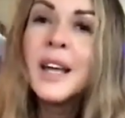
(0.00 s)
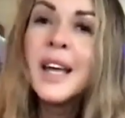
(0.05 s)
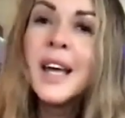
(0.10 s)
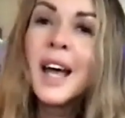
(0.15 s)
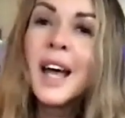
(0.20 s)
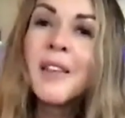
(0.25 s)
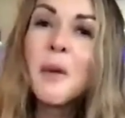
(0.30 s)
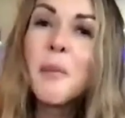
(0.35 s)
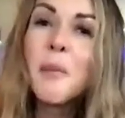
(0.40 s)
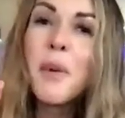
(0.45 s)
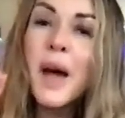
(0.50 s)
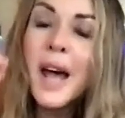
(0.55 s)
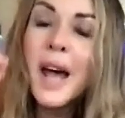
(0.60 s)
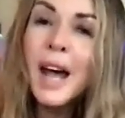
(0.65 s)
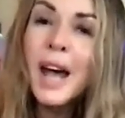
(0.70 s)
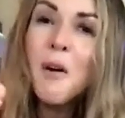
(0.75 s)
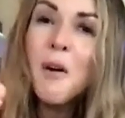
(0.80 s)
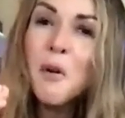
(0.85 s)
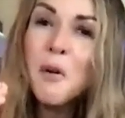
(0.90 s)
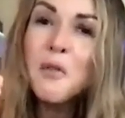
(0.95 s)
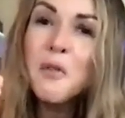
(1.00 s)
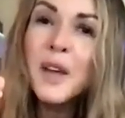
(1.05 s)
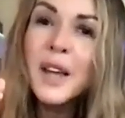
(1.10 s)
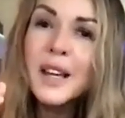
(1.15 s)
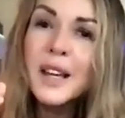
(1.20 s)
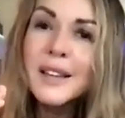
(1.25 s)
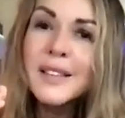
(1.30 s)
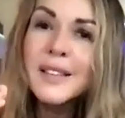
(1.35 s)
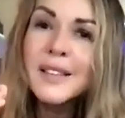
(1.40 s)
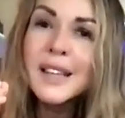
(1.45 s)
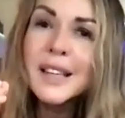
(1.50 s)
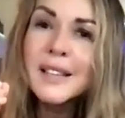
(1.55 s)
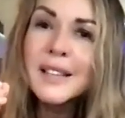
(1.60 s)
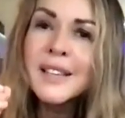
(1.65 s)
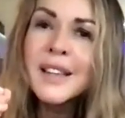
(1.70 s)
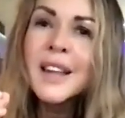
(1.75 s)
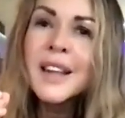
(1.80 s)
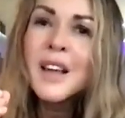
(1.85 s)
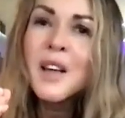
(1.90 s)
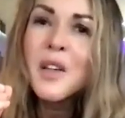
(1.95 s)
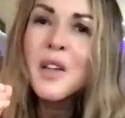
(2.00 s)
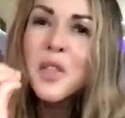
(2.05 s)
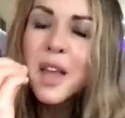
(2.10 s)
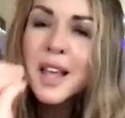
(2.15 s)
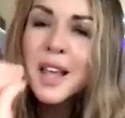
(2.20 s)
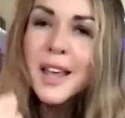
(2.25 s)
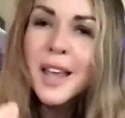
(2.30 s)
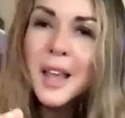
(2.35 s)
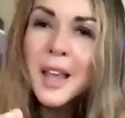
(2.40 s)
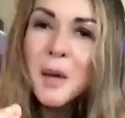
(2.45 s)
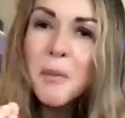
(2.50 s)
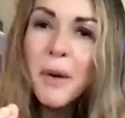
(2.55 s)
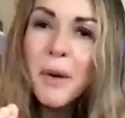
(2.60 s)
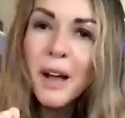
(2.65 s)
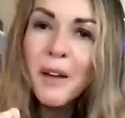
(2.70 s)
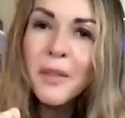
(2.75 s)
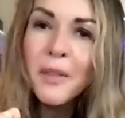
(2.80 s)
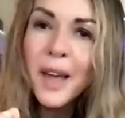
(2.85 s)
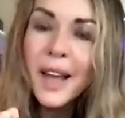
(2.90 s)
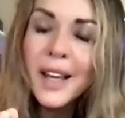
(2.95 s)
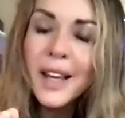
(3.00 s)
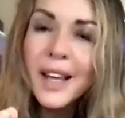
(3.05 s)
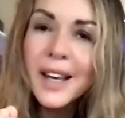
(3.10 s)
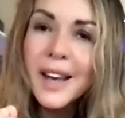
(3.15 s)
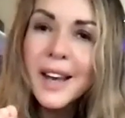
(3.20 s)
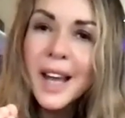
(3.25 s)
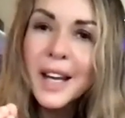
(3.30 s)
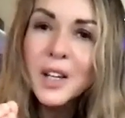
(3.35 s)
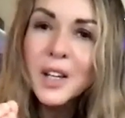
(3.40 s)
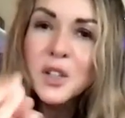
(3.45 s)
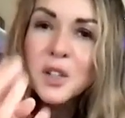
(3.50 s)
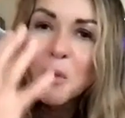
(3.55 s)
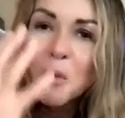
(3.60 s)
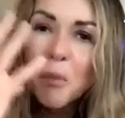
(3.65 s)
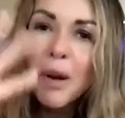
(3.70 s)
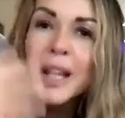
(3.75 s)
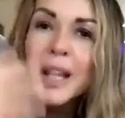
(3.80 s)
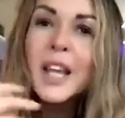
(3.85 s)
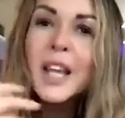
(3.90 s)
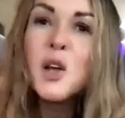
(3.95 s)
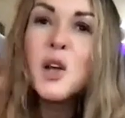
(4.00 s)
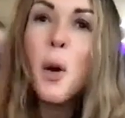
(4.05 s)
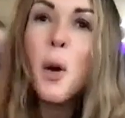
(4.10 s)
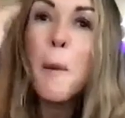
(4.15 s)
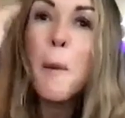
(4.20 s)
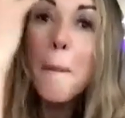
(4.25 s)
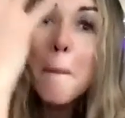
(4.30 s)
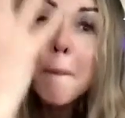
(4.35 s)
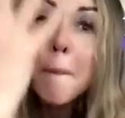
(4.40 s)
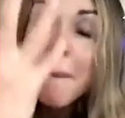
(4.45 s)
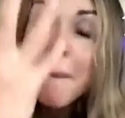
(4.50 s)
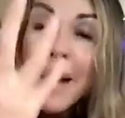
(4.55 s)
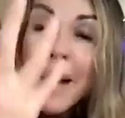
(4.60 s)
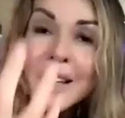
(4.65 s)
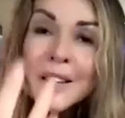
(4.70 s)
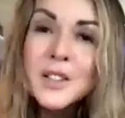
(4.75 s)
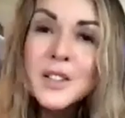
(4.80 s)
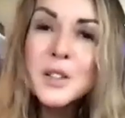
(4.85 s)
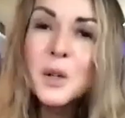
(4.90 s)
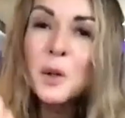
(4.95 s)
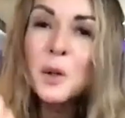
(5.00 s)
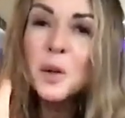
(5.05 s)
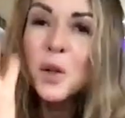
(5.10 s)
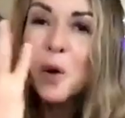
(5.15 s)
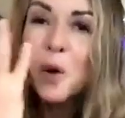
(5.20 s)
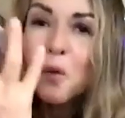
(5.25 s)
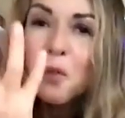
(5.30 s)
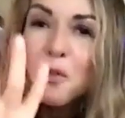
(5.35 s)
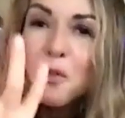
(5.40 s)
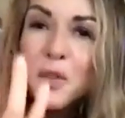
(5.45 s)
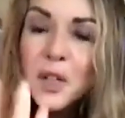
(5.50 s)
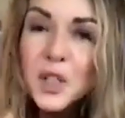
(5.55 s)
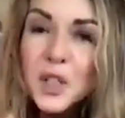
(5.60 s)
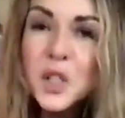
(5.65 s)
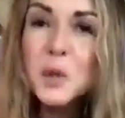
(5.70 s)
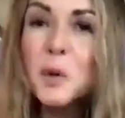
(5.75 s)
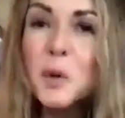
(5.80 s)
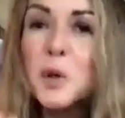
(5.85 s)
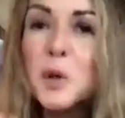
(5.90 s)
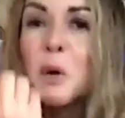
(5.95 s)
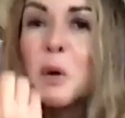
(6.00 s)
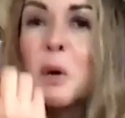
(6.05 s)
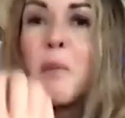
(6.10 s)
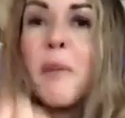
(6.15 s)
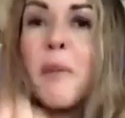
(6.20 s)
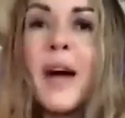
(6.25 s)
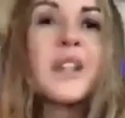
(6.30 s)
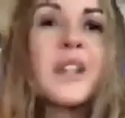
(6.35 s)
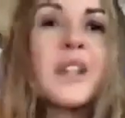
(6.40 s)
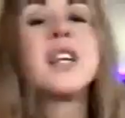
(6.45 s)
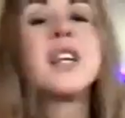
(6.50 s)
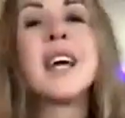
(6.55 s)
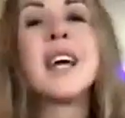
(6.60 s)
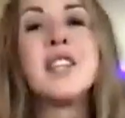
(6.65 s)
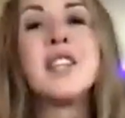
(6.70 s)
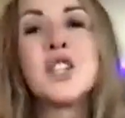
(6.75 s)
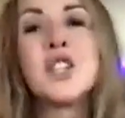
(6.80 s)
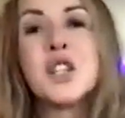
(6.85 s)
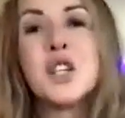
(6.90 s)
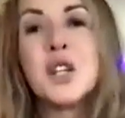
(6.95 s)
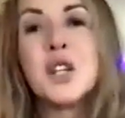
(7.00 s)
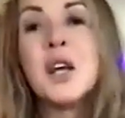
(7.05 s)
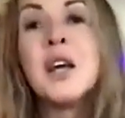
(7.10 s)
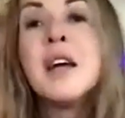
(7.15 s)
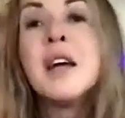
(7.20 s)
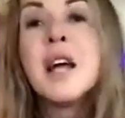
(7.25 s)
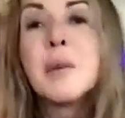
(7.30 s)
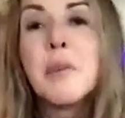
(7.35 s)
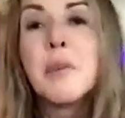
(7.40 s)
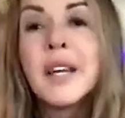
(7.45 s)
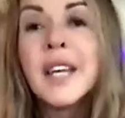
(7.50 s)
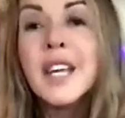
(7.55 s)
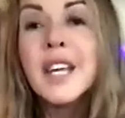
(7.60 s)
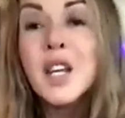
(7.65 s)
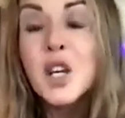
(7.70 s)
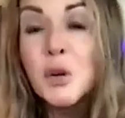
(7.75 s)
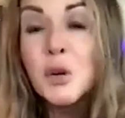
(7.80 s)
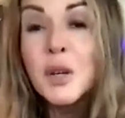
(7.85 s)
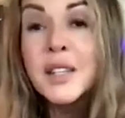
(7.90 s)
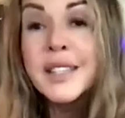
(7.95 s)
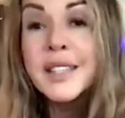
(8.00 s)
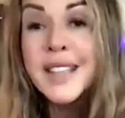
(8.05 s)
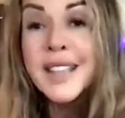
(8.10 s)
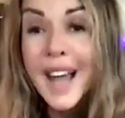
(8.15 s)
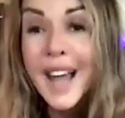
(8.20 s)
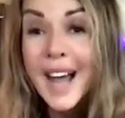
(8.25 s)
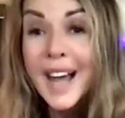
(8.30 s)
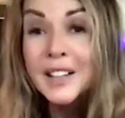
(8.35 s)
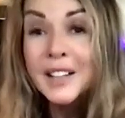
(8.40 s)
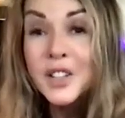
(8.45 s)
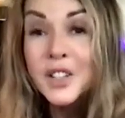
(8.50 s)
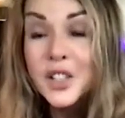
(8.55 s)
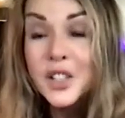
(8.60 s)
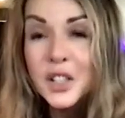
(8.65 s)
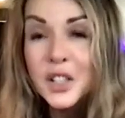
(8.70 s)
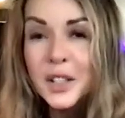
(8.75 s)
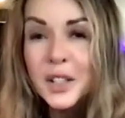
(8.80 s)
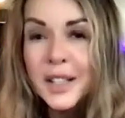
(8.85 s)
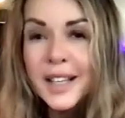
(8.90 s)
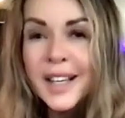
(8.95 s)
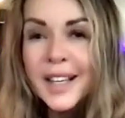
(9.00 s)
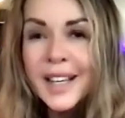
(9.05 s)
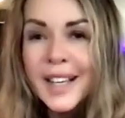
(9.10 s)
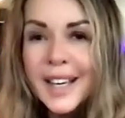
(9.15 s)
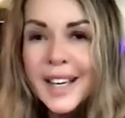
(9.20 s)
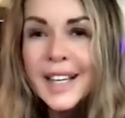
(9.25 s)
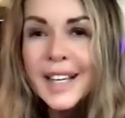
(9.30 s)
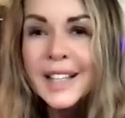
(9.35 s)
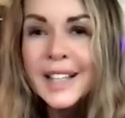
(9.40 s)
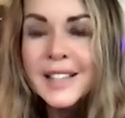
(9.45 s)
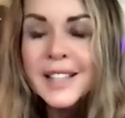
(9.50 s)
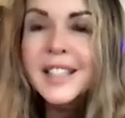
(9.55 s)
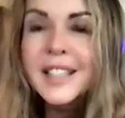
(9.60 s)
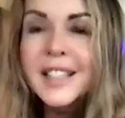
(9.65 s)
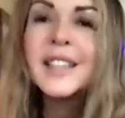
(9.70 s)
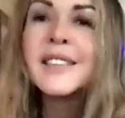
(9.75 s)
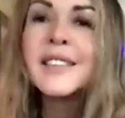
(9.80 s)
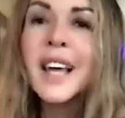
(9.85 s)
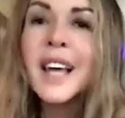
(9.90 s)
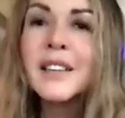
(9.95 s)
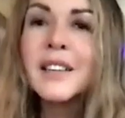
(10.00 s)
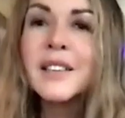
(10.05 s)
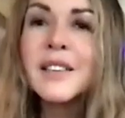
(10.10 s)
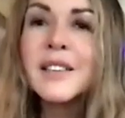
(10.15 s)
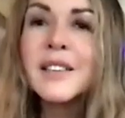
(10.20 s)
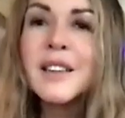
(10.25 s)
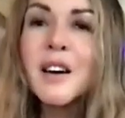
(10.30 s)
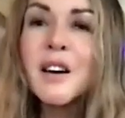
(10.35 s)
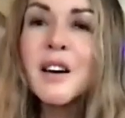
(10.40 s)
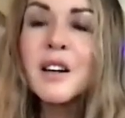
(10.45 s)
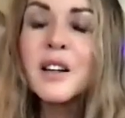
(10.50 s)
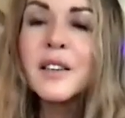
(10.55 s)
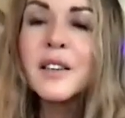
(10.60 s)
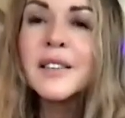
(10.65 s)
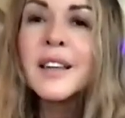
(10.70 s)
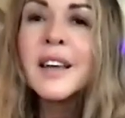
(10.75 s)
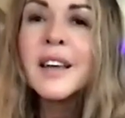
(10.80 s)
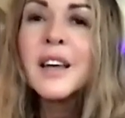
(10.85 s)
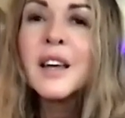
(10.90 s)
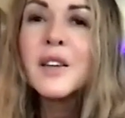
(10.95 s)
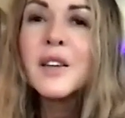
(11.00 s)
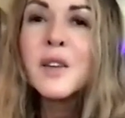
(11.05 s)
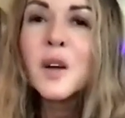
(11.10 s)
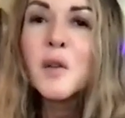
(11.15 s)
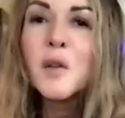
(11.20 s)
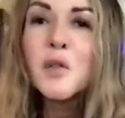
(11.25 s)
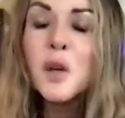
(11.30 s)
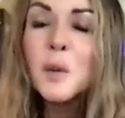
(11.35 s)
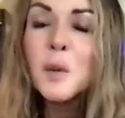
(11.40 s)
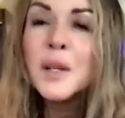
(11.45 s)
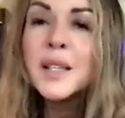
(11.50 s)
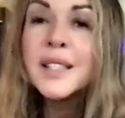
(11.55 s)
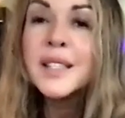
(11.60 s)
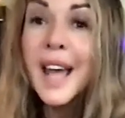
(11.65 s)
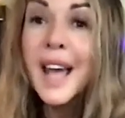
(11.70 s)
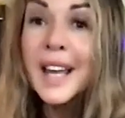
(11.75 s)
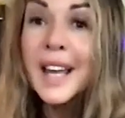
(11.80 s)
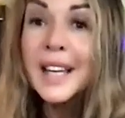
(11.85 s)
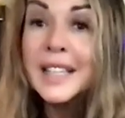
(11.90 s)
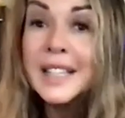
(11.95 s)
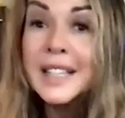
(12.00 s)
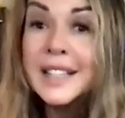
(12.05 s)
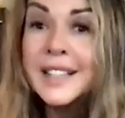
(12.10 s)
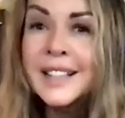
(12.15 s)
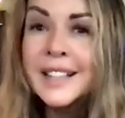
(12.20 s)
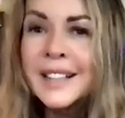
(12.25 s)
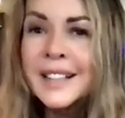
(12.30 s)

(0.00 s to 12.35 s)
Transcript: And the power of this is thinking about that connection, bringing your mental, your visual, your imagination, bringing your intention into this exercise. So if you intend,